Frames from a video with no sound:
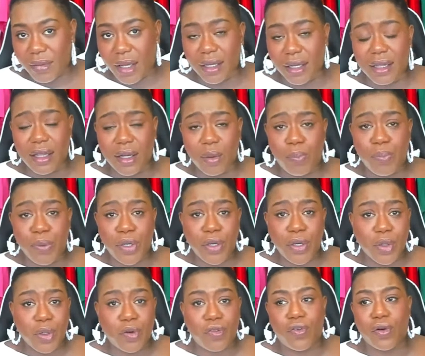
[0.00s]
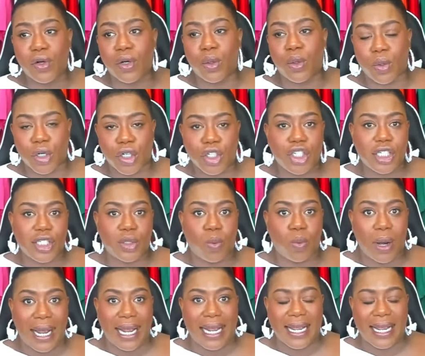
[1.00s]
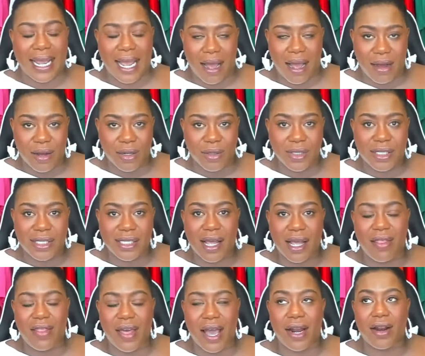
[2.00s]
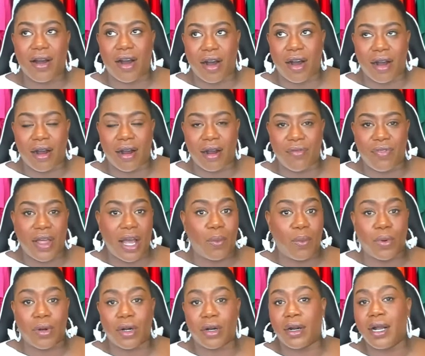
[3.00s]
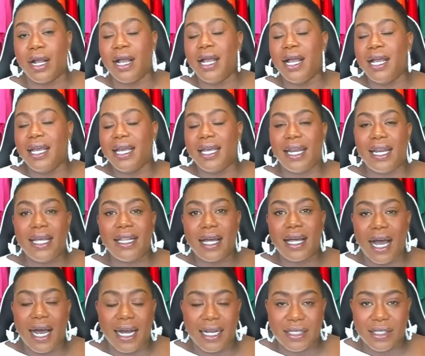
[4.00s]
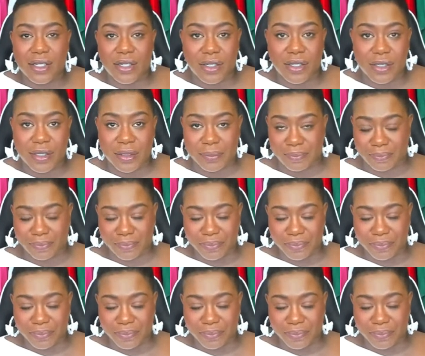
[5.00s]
the beautiful, gorgeous white gowns that were hitting the Oscars